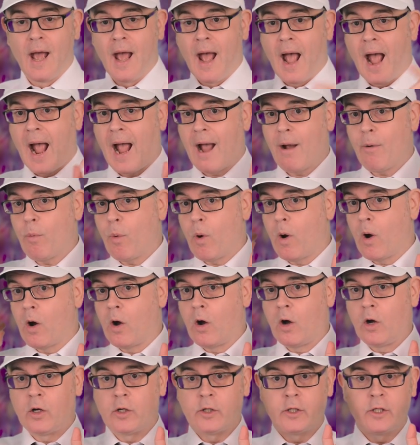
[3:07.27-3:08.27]
How
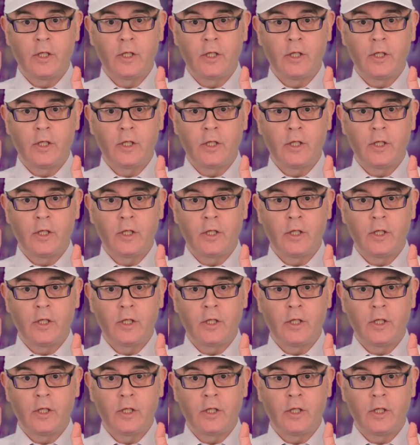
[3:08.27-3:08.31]
are